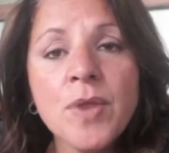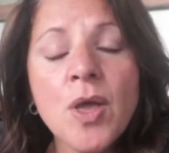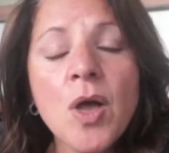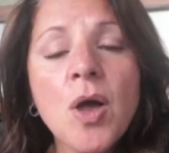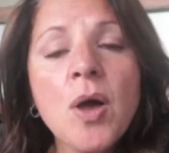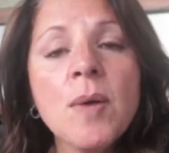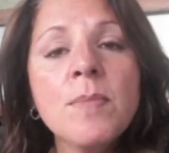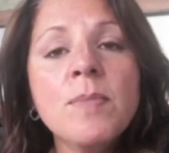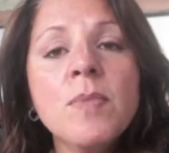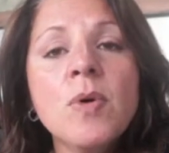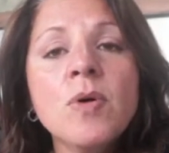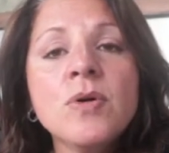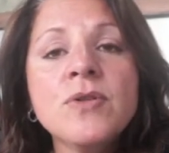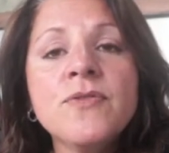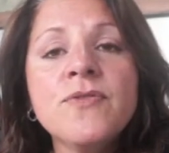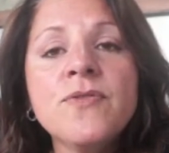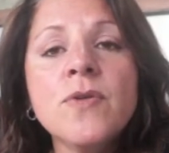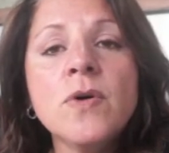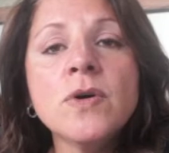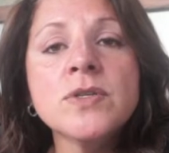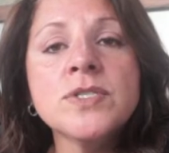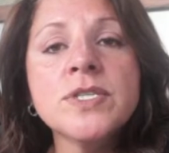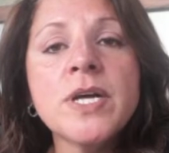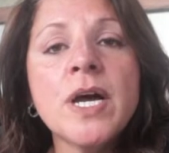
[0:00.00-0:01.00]
Most
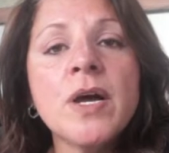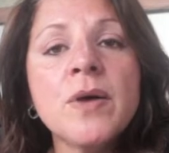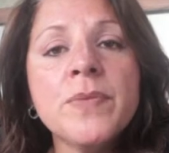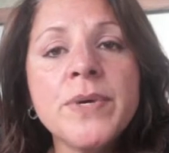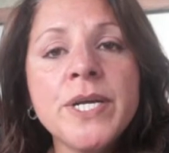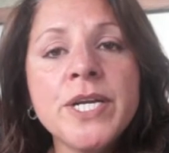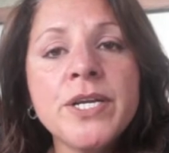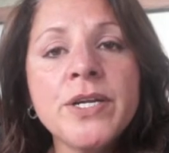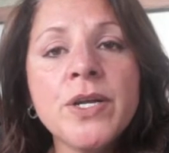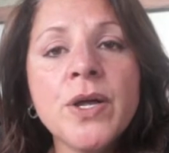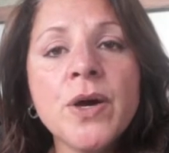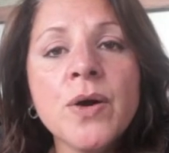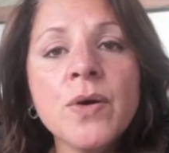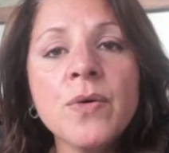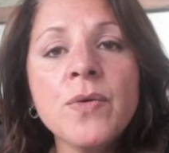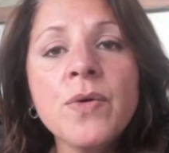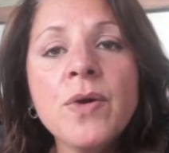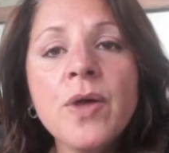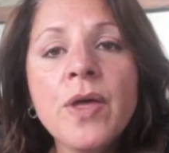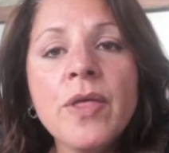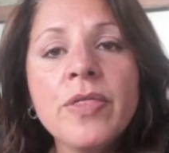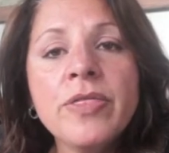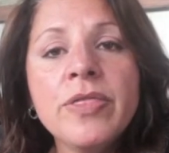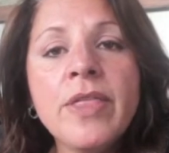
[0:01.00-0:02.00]
folks already know
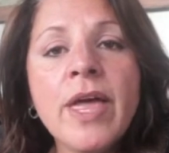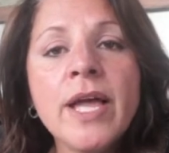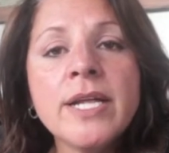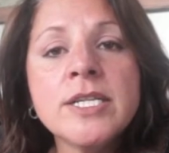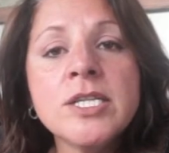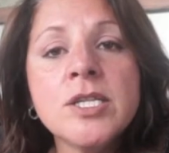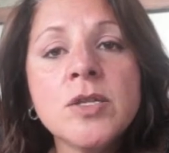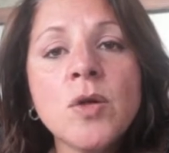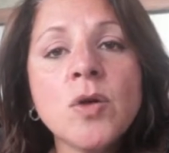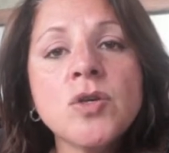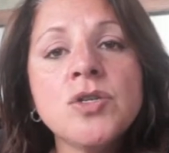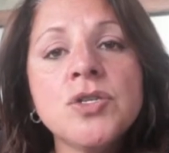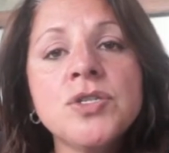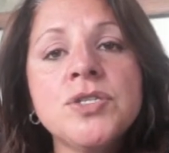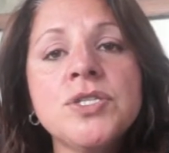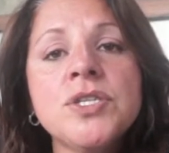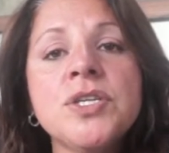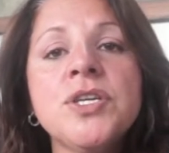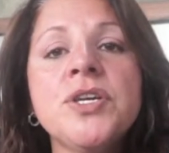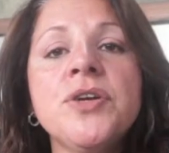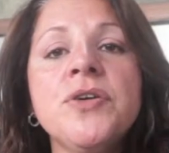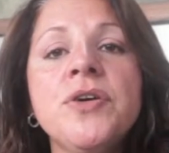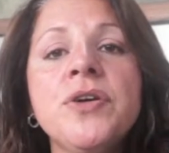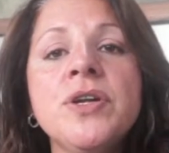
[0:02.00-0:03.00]
that Social
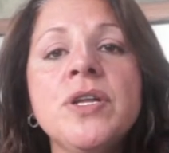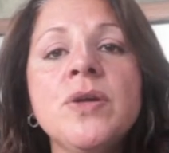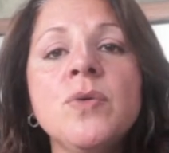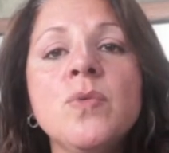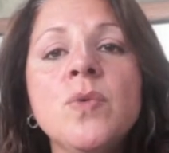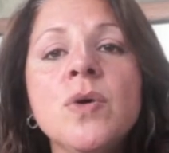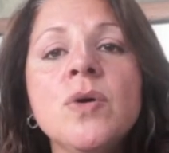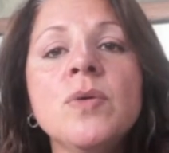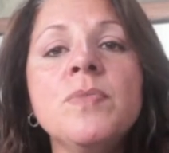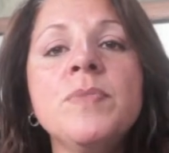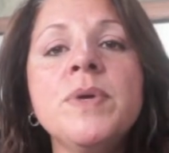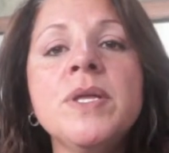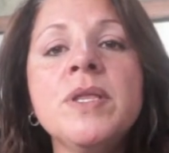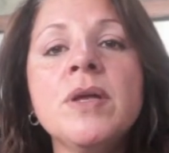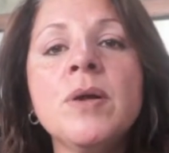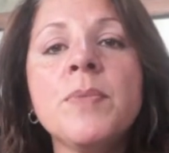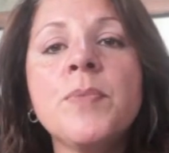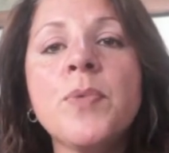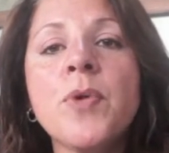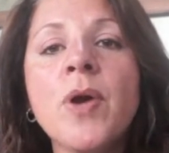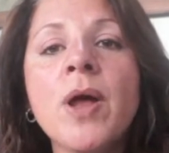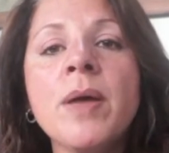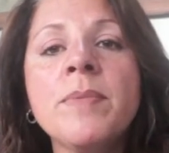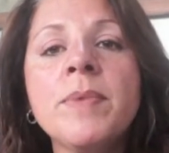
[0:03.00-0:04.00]
Security will be their
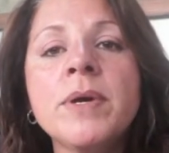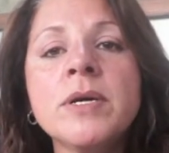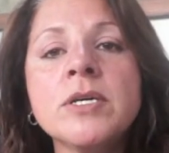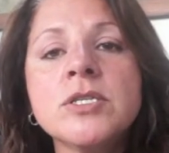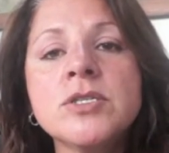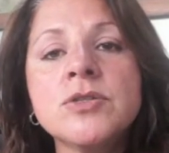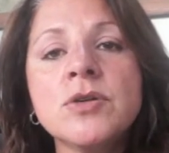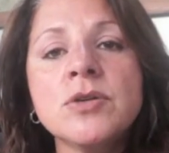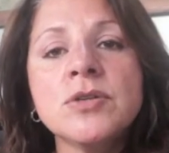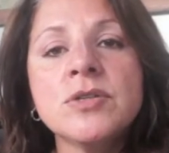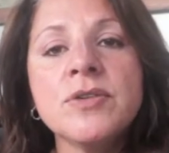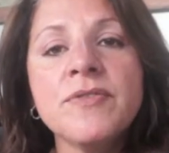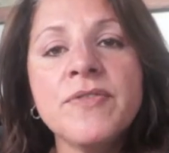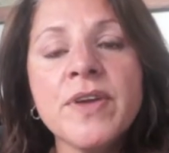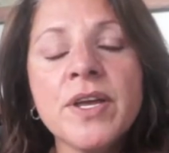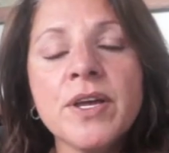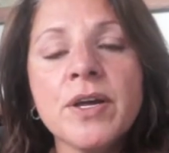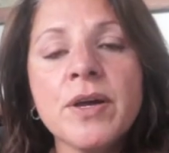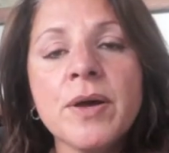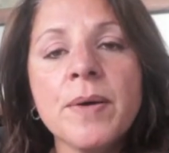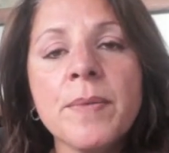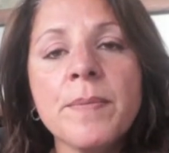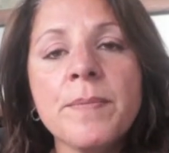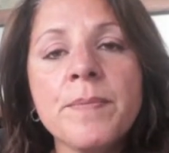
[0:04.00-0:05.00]
primary source of
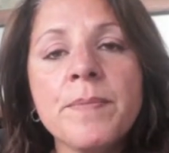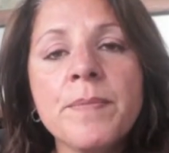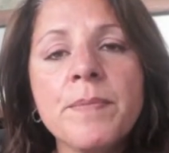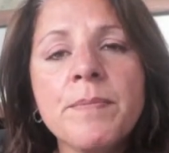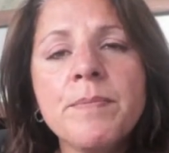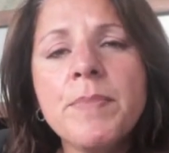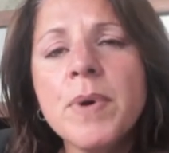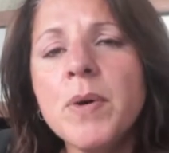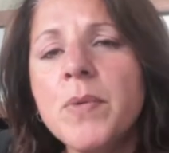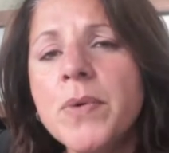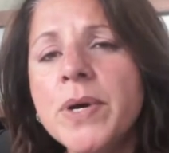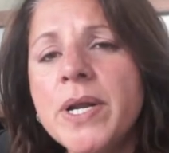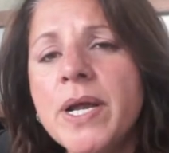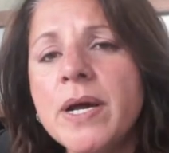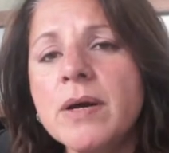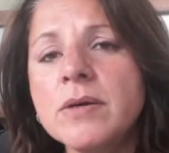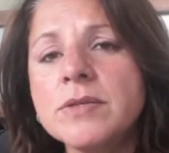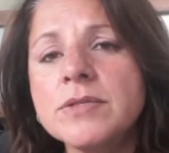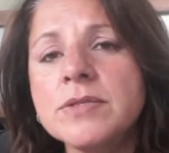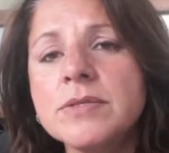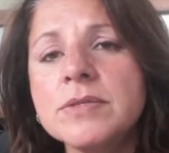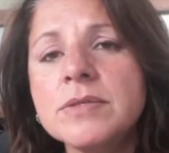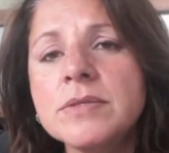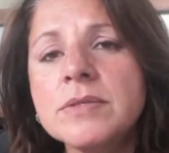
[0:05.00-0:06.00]
income, but what
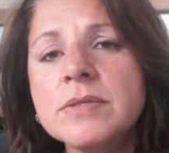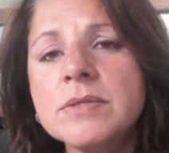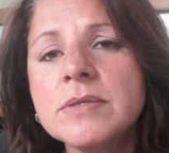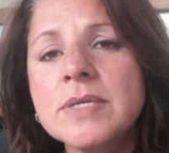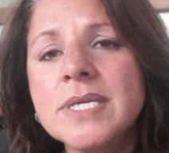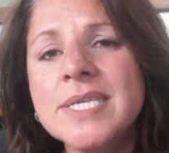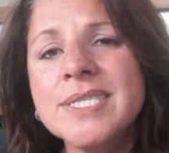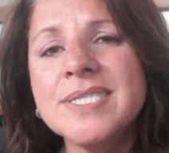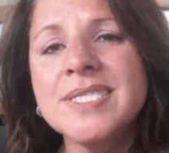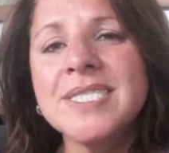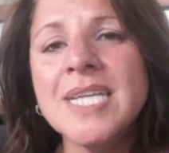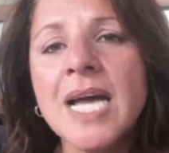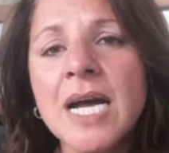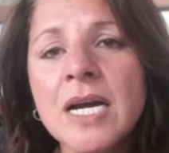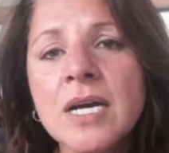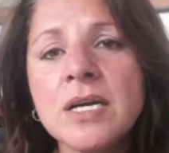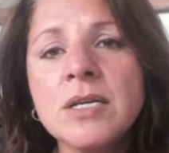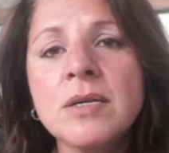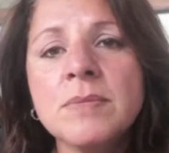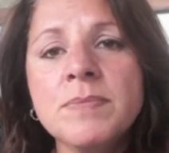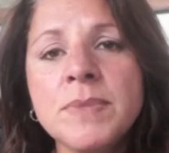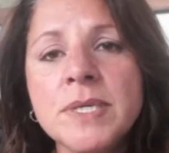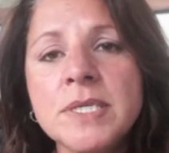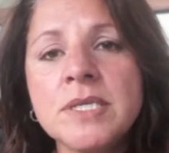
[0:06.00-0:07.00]
else? Is that
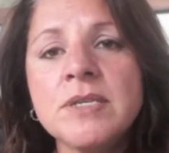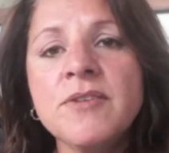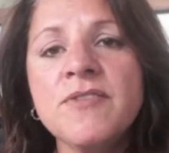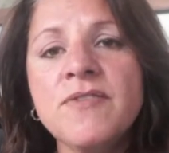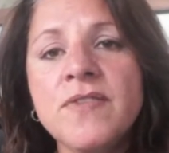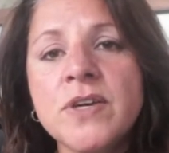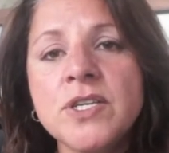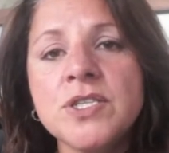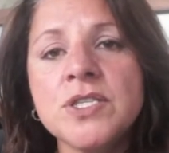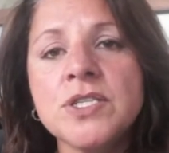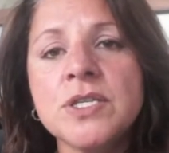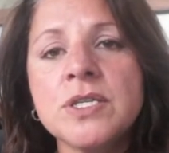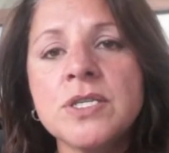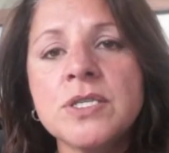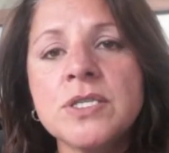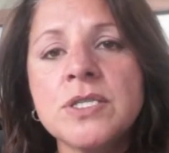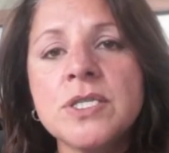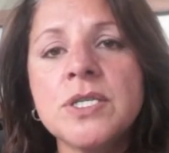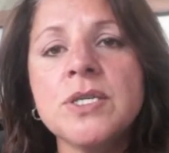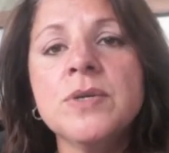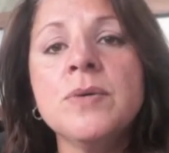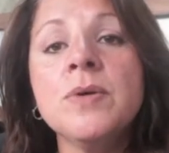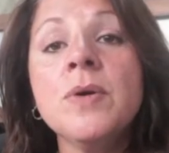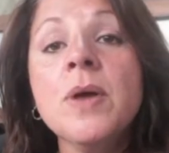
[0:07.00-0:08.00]
going to be sufficient
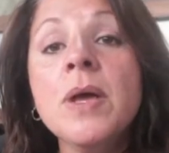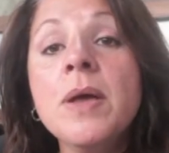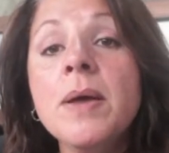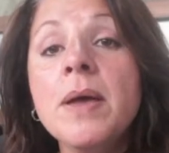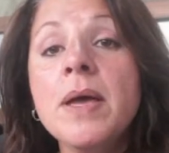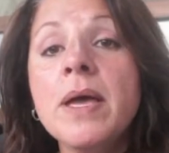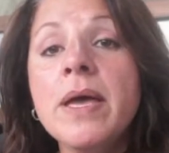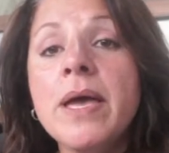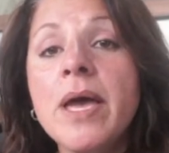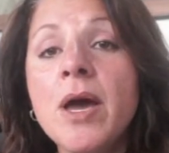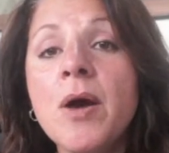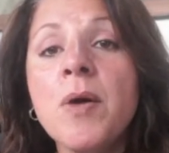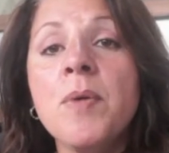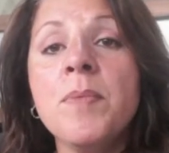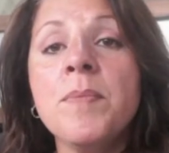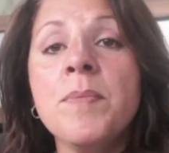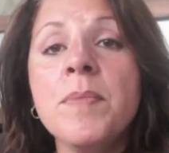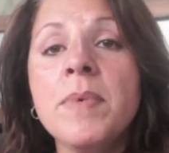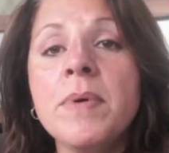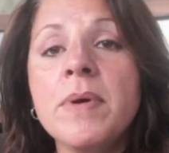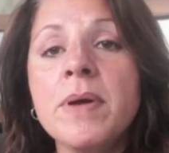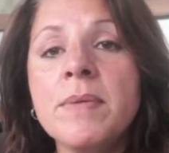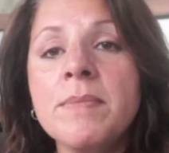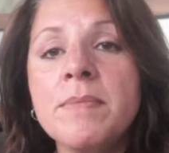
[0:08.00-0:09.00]
to help
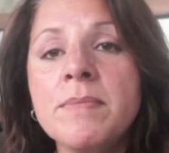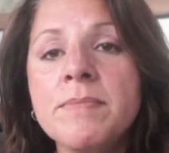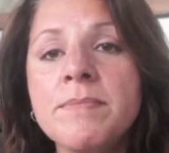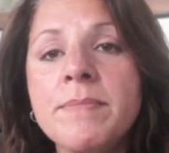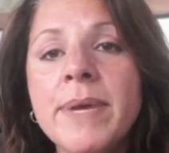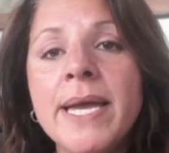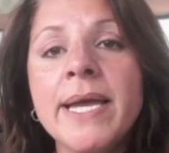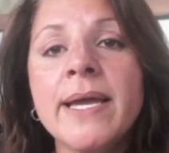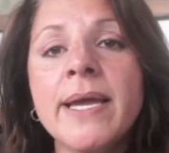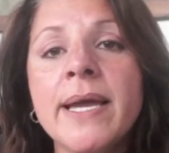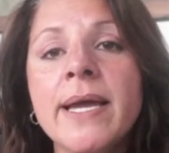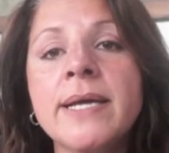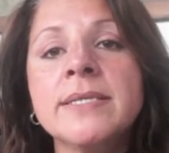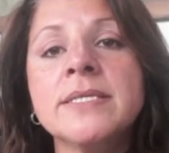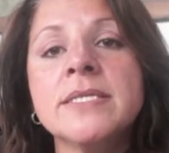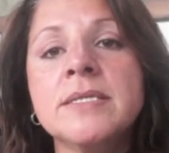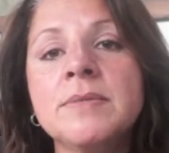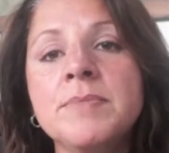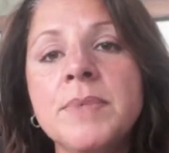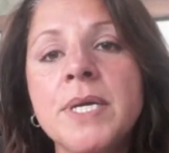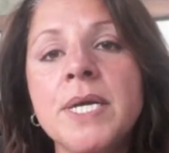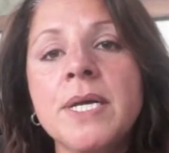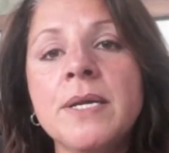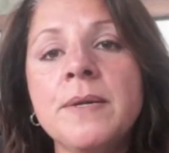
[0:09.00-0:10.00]
make ends
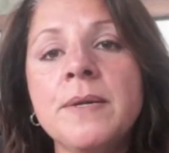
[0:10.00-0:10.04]
meet?